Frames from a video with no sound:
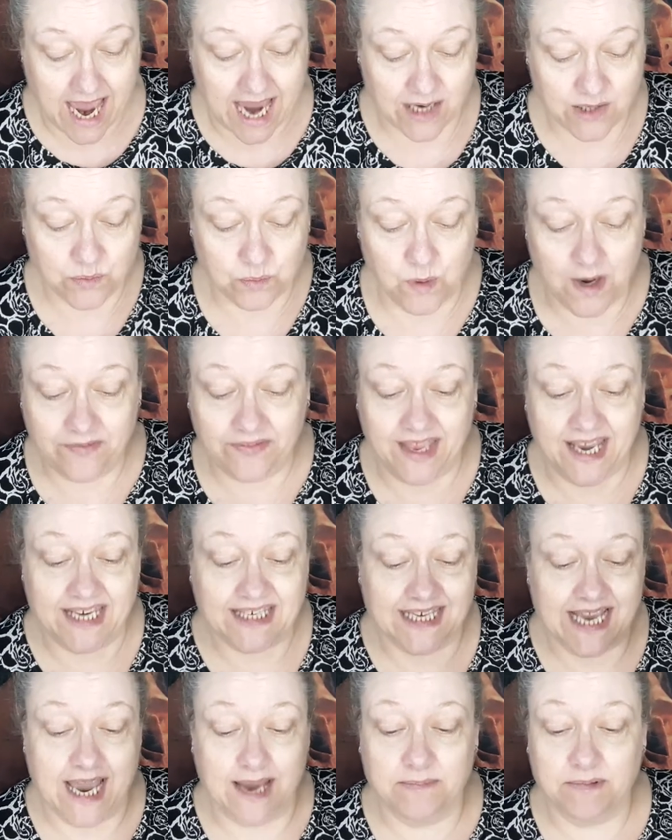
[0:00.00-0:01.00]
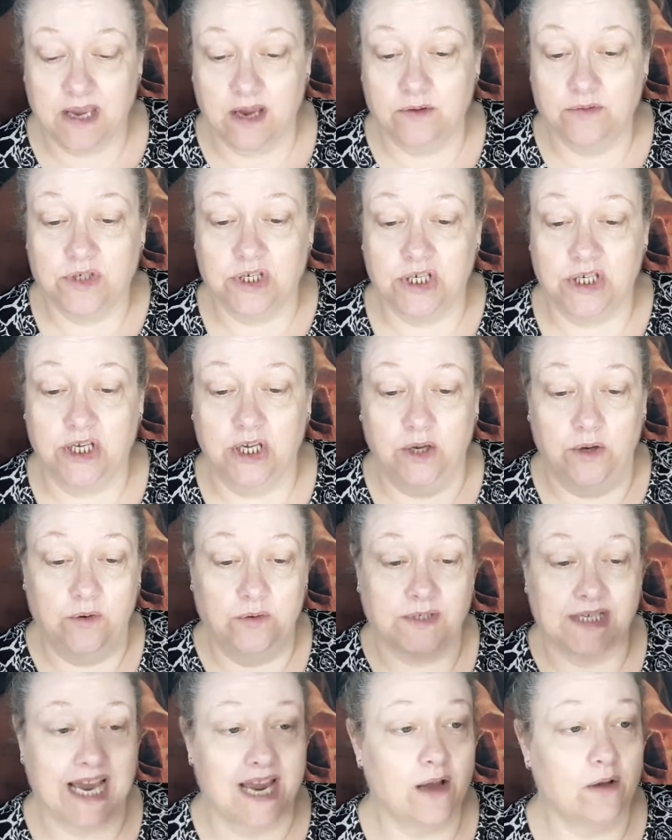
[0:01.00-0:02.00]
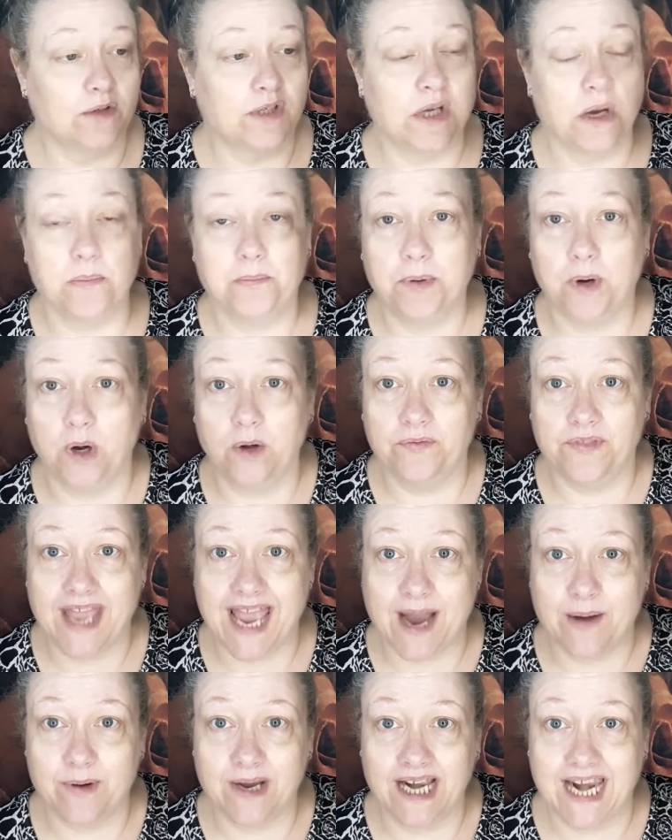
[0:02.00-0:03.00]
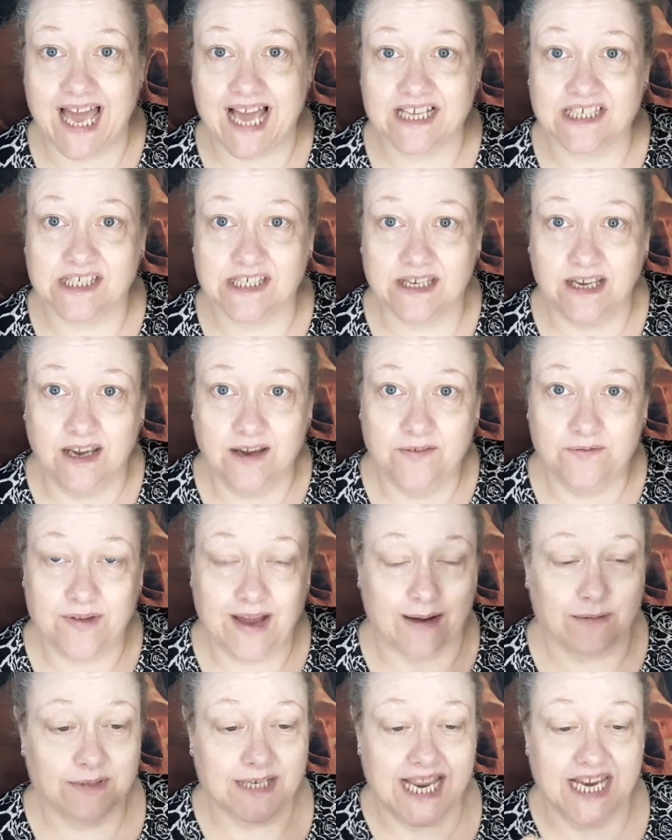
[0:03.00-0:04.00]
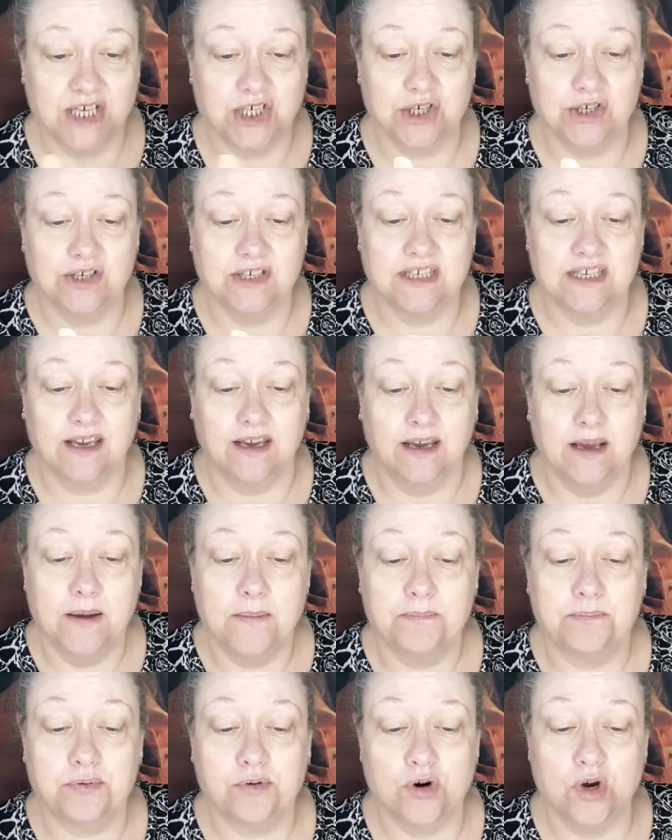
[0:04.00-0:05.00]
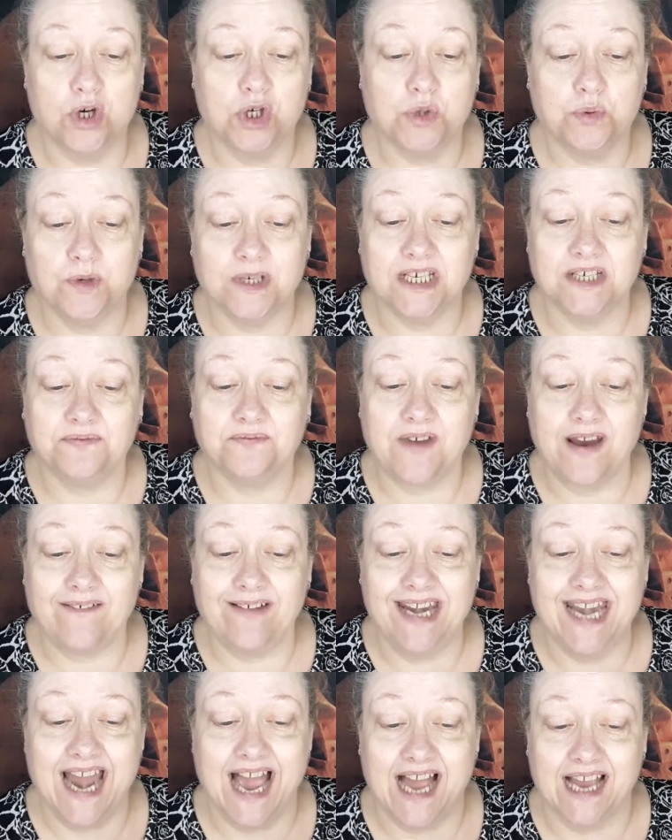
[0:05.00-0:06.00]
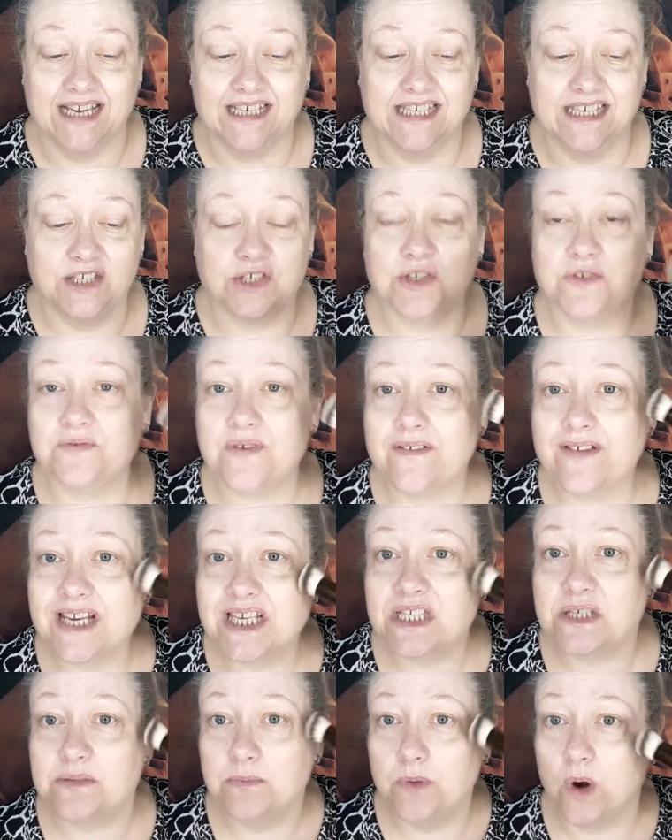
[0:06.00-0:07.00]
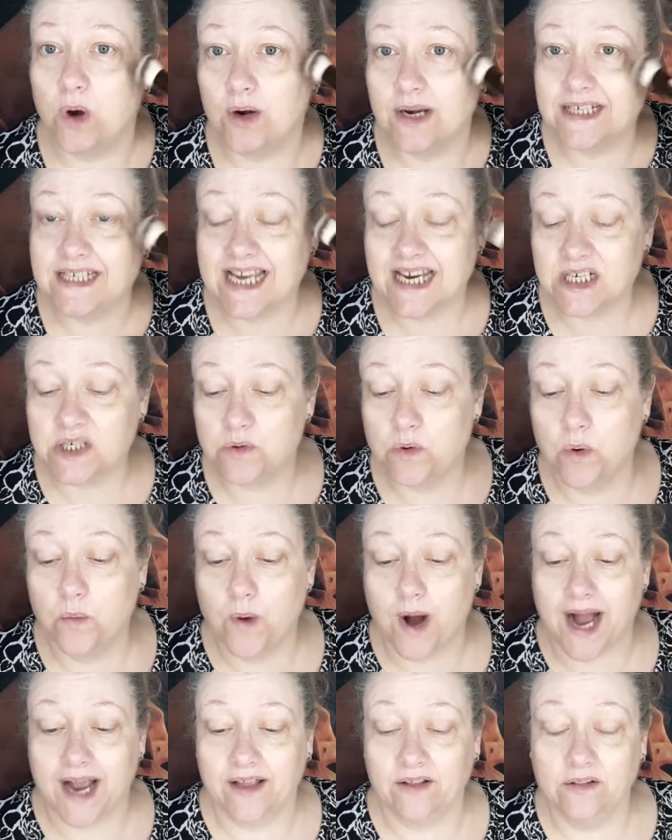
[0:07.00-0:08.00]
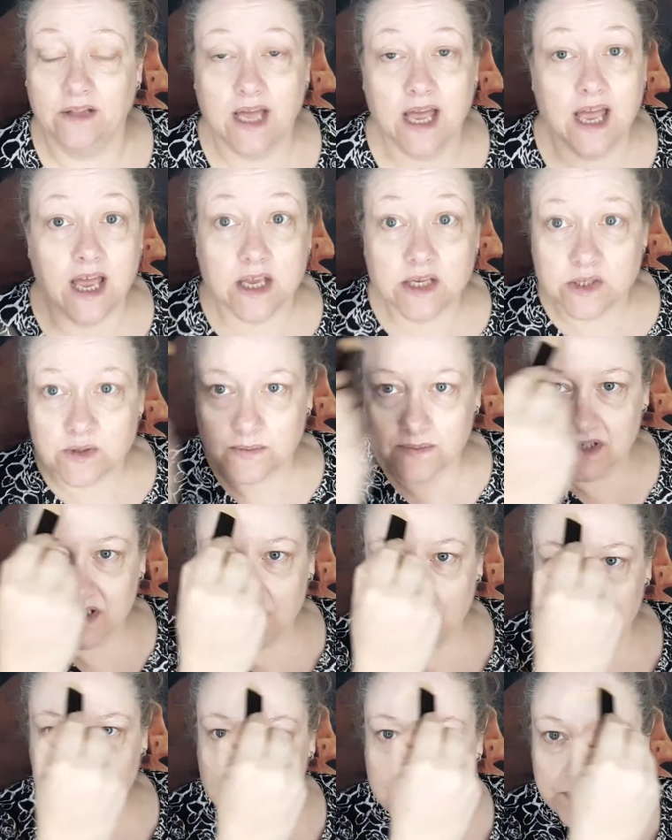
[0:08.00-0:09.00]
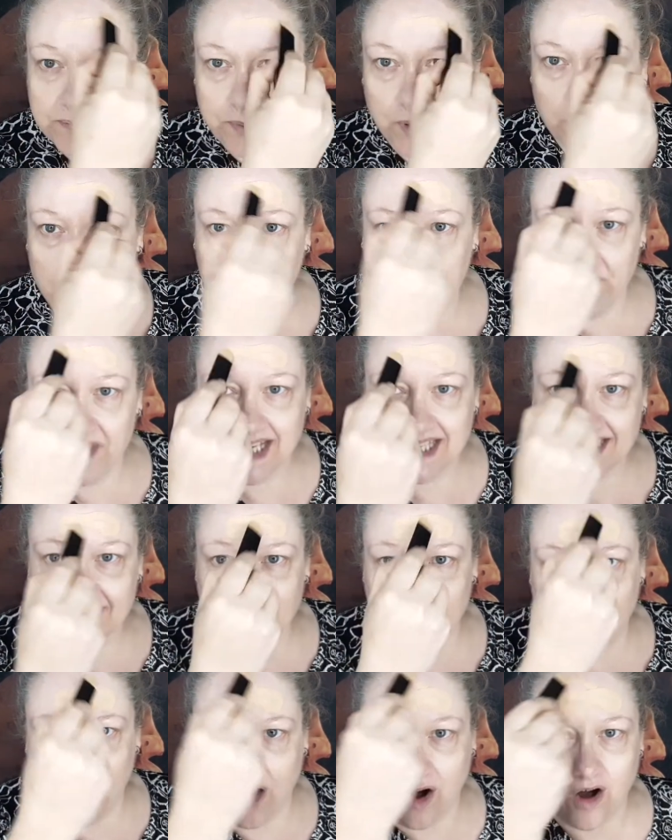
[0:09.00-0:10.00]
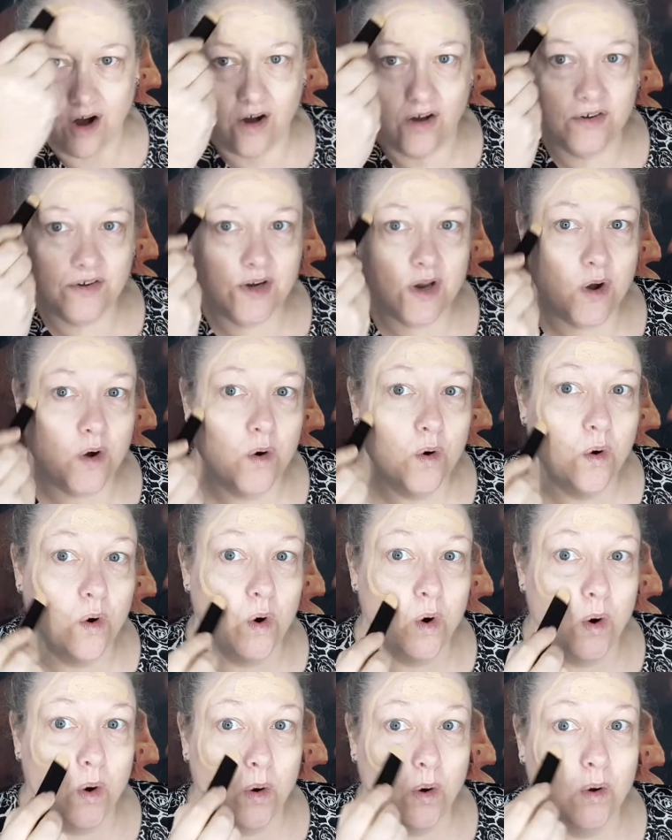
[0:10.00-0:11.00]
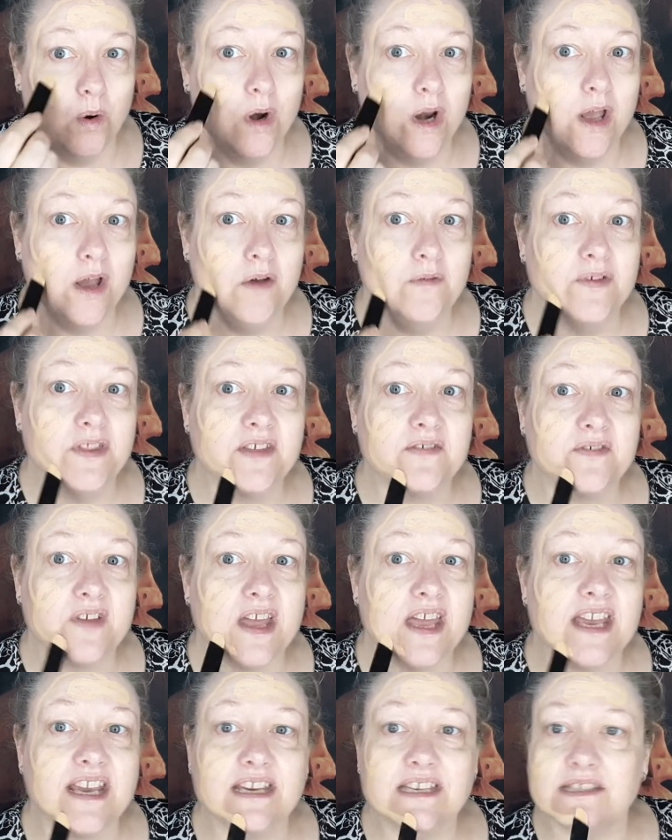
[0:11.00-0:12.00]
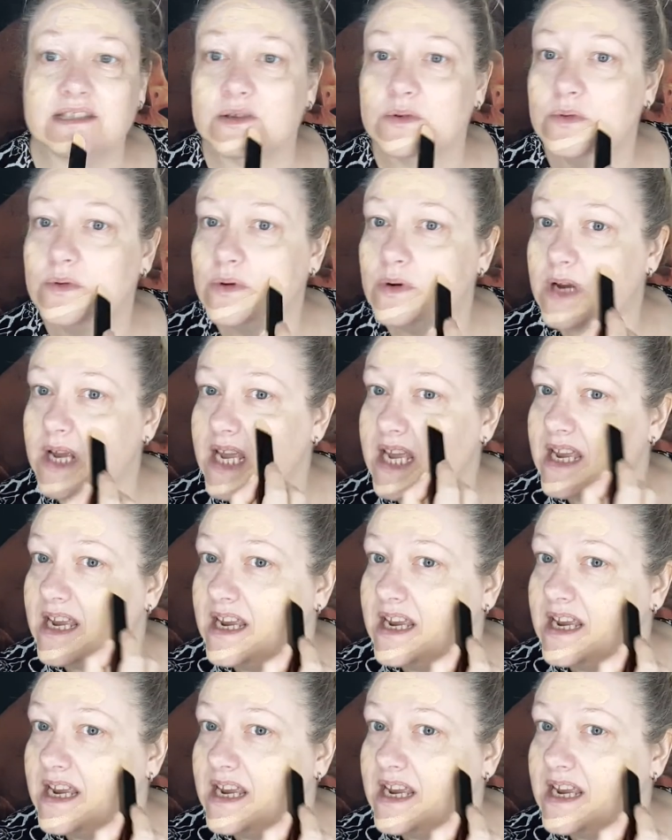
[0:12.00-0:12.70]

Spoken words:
and with it I'm going to use, I also bought the Hourglass foundations brush, which is very nice. It's just very small, it takes you a while. So I'm just going to put this on all over the face. Whoop.